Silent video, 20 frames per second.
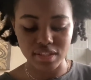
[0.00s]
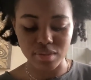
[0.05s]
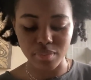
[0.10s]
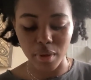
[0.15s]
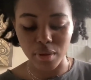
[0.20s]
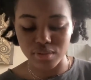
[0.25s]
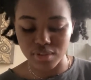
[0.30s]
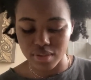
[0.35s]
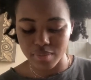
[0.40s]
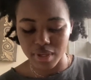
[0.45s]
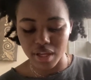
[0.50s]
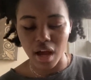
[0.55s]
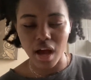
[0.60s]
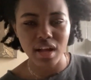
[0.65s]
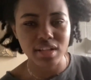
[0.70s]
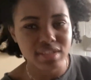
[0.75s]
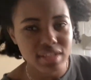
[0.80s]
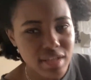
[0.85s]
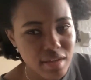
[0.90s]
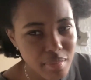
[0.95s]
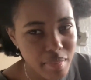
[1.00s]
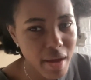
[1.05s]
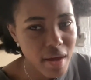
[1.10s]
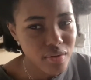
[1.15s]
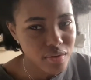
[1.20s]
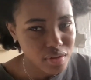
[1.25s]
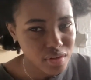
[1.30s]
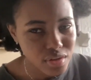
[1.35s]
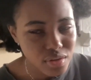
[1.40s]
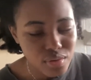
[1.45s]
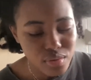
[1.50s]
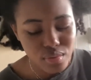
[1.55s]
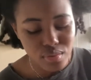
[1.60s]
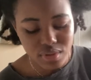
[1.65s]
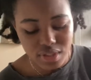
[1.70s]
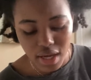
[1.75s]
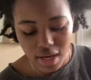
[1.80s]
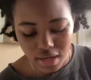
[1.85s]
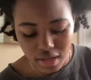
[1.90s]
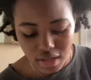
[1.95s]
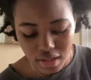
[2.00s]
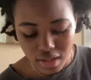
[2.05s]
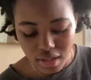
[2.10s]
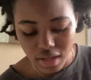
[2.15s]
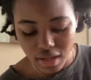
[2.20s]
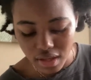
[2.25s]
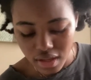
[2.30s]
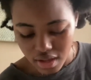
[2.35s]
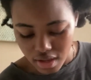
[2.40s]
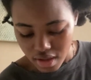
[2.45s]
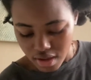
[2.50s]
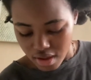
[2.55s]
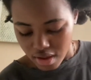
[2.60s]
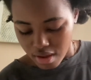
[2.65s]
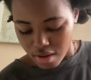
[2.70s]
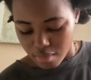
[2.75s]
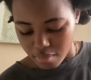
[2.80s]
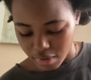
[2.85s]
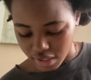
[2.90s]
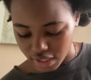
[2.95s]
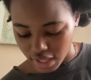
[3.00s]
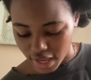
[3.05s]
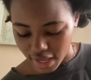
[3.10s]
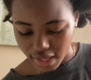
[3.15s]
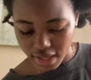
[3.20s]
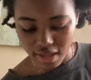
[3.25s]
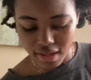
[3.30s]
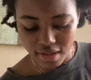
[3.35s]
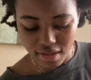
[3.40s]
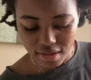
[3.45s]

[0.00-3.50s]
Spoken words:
supposed to be content about you technically, but like